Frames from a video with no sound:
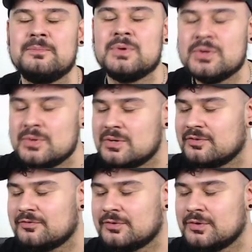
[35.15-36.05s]

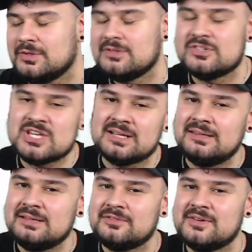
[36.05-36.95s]
beautiful
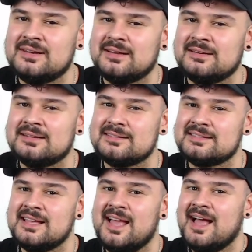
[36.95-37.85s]
Jacqueline Fernandez.